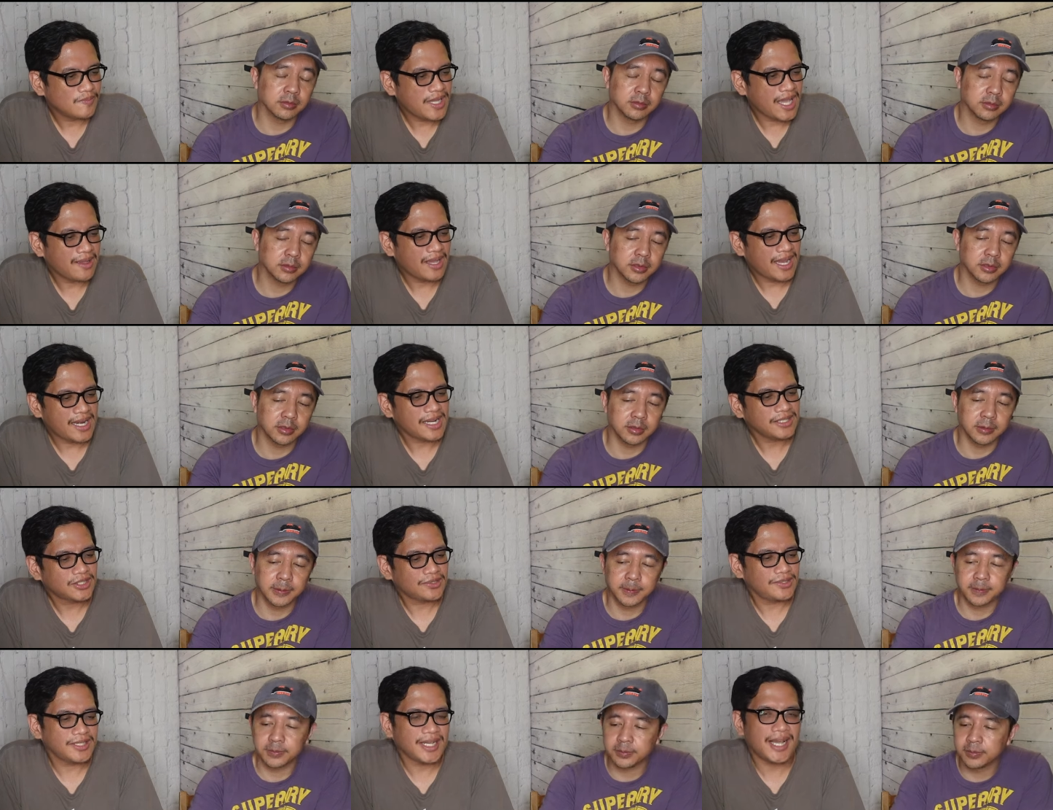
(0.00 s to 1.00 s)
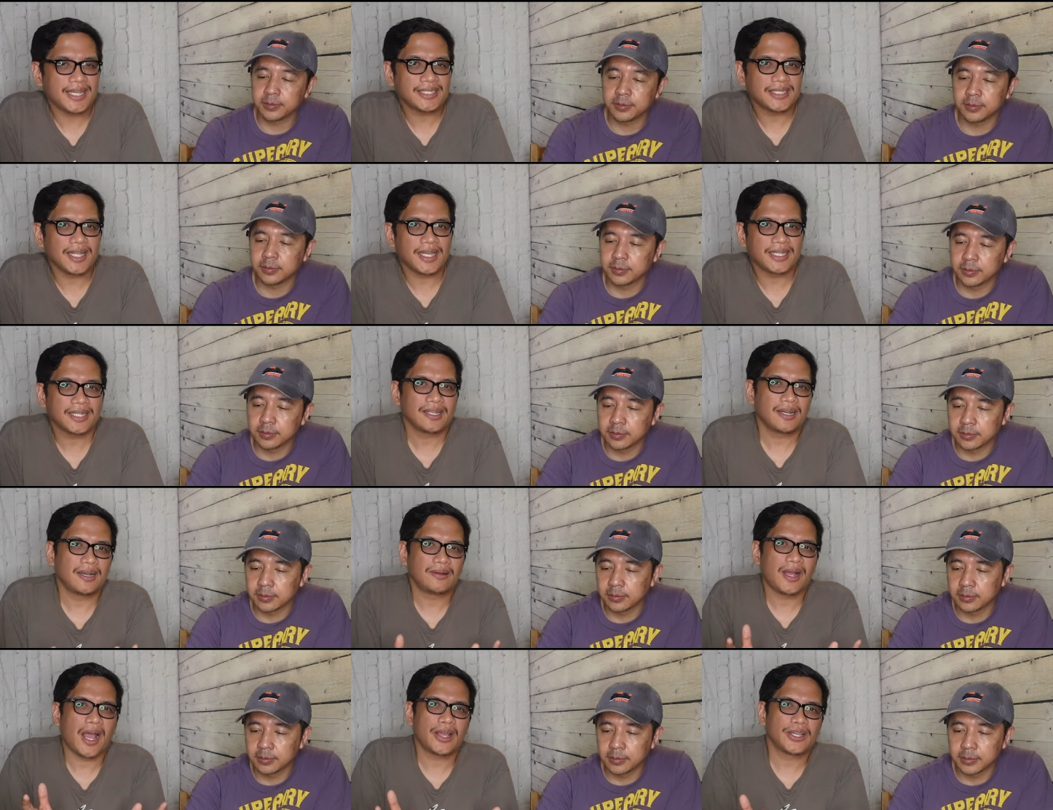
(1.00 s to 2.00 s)
Speaker 1: Yeah, and I'll show you guys like
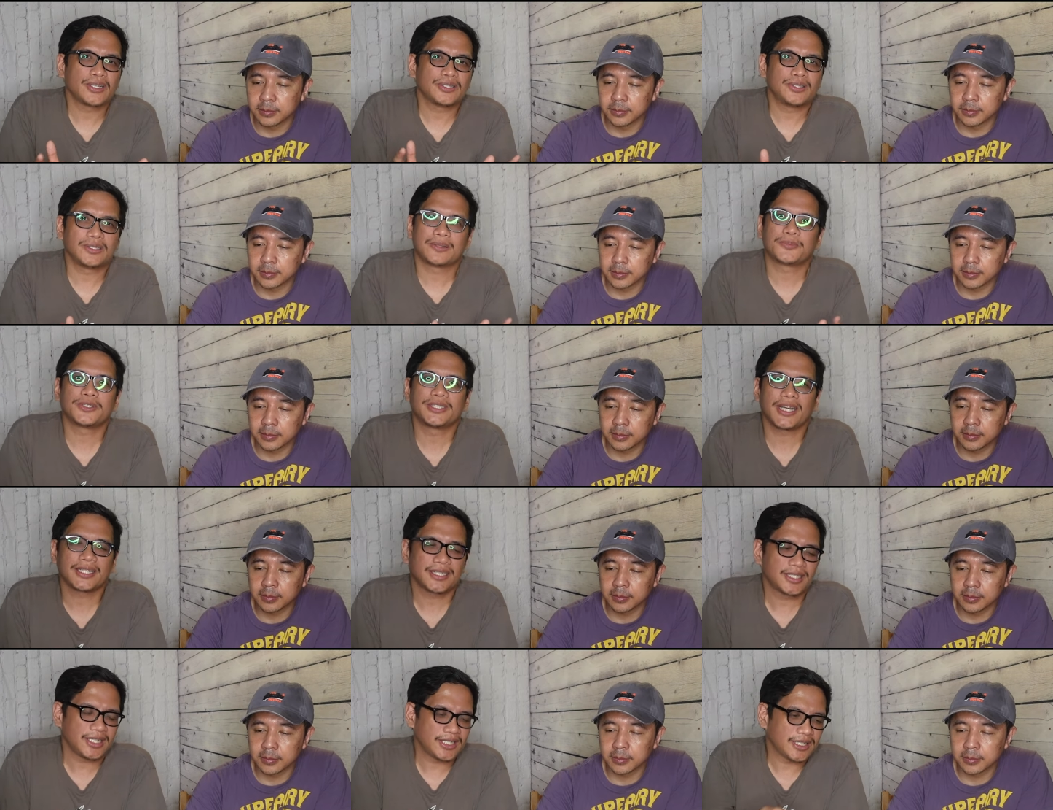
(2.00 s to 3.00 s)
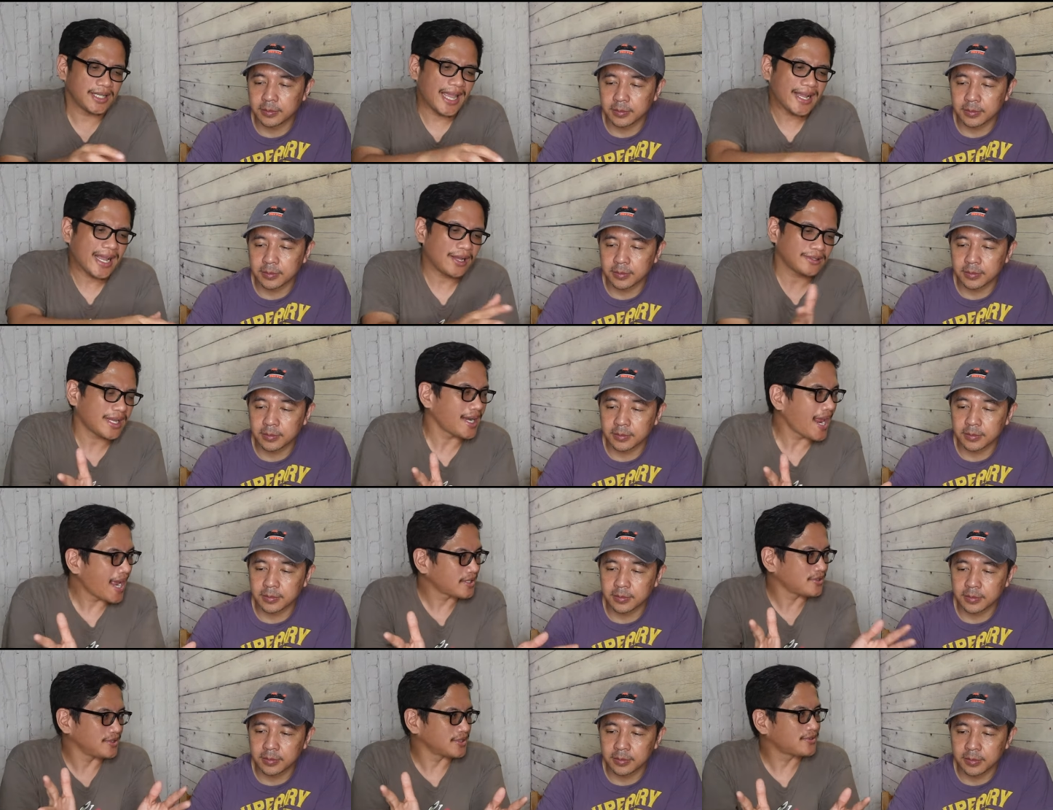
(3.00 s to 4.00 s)
the how you could use the projector. You could take out that
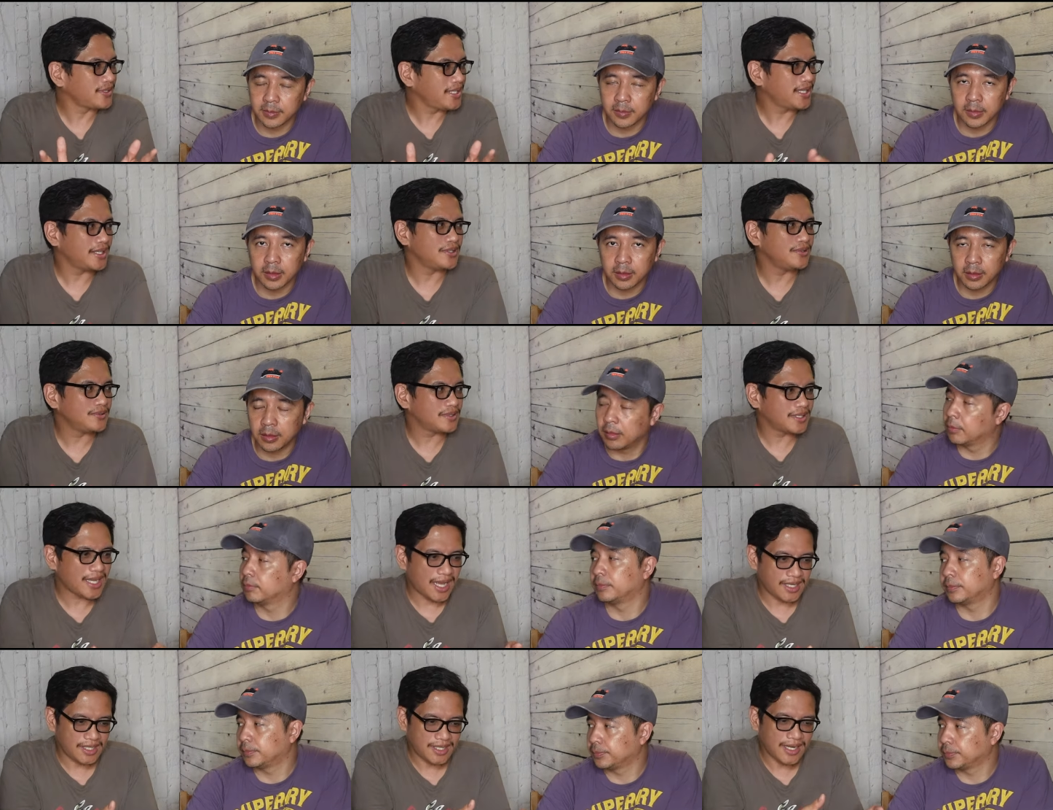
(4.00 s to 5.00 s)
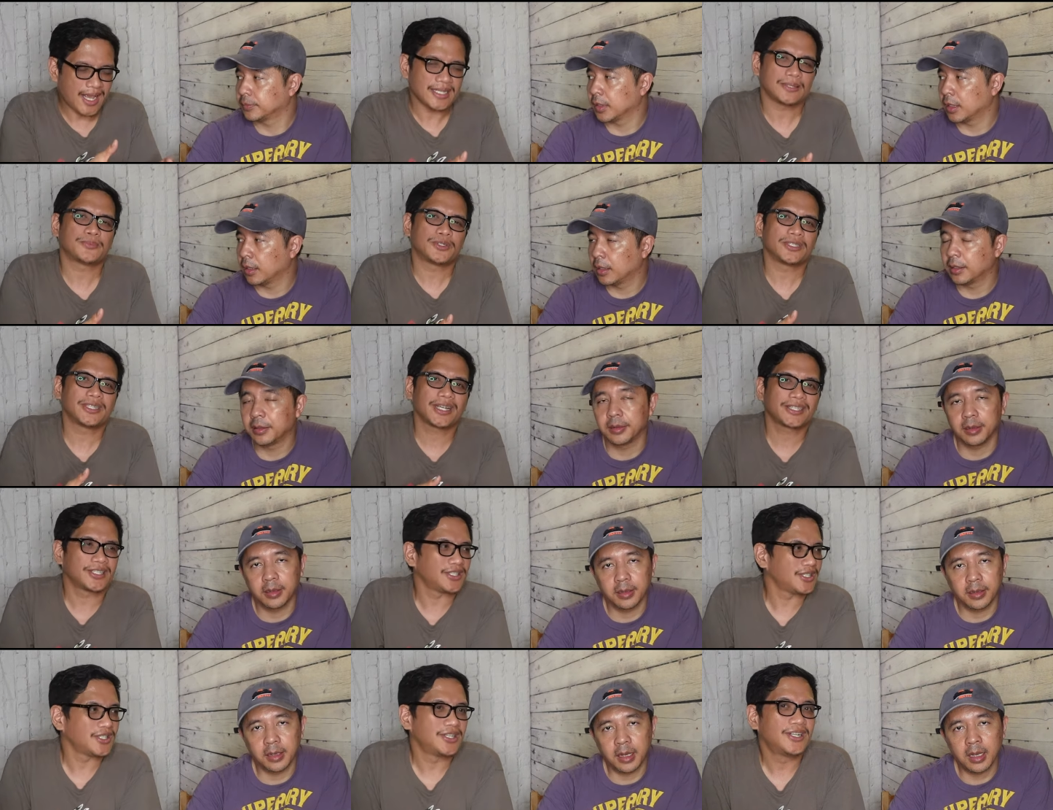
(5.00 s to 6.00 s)
actual screen and use that as a
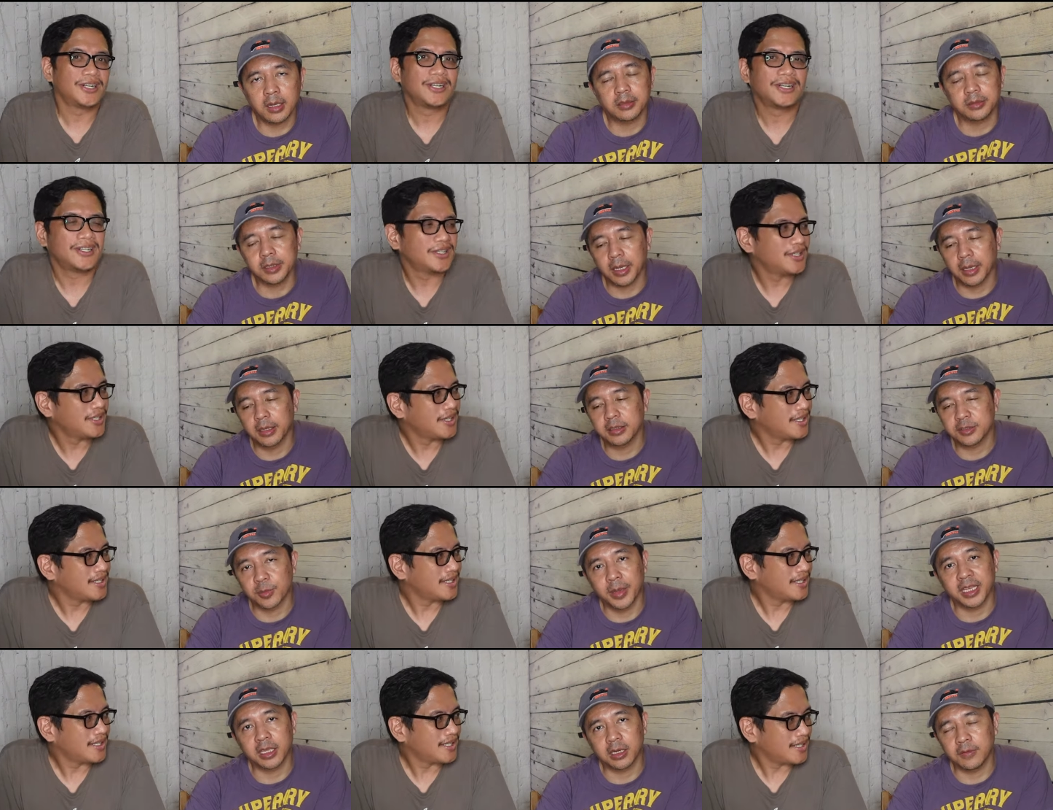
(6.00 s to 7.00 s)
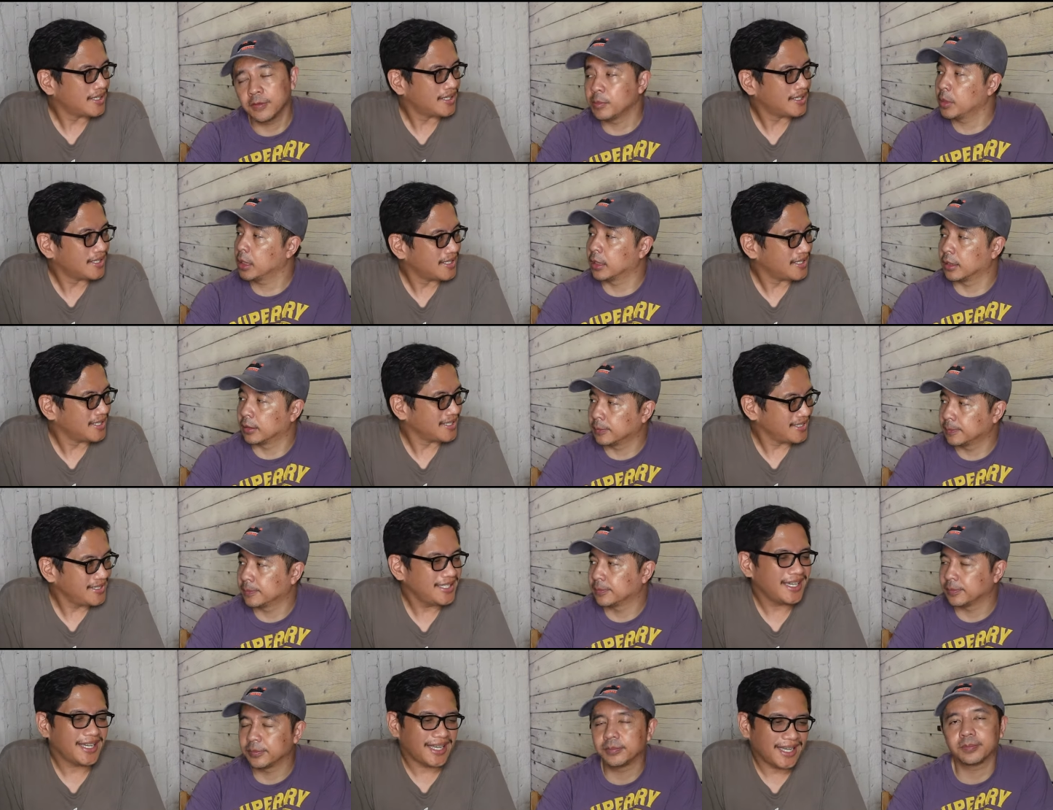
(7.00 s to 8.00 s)
projector.
Speaker 2: Oh, okay. To make it even bigger.
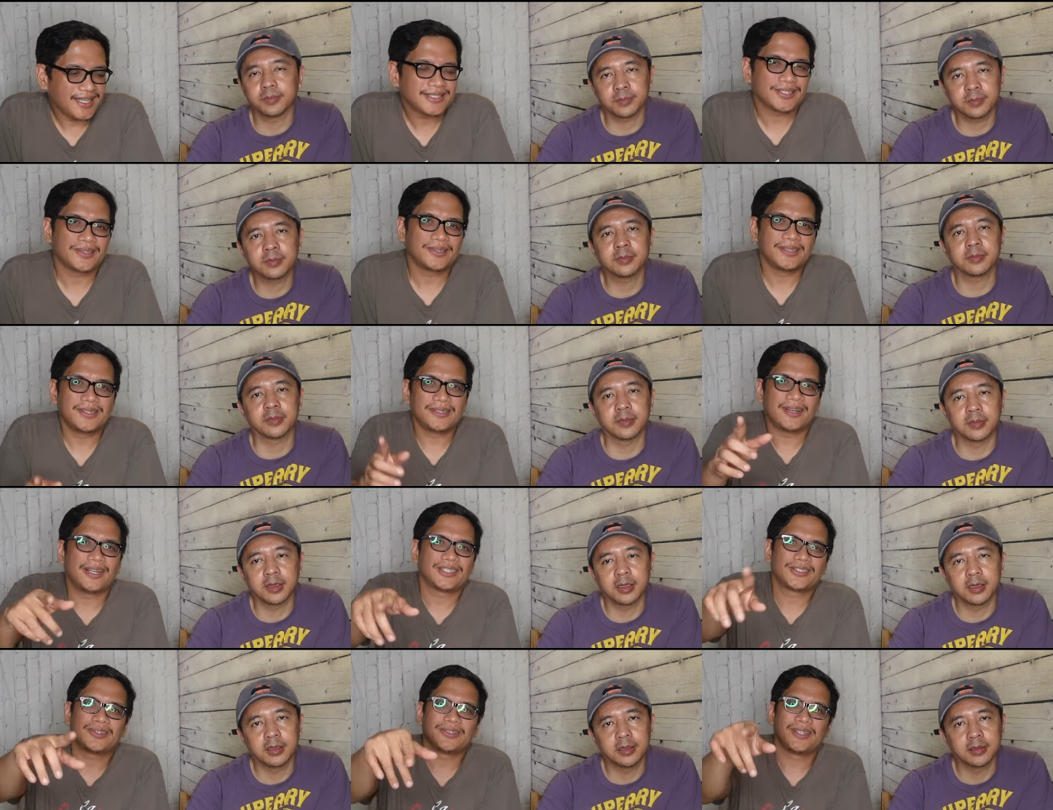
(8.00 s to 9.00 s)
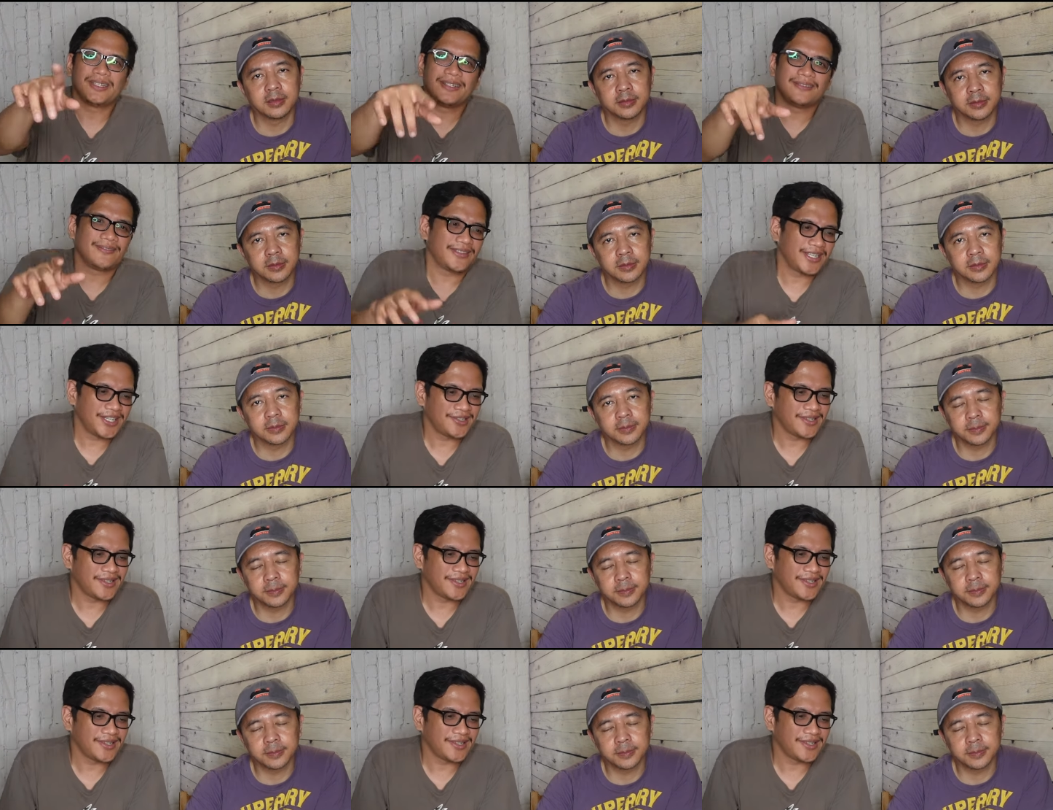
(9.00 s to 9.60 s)
Yeah. So mm. you, I'll show you a little video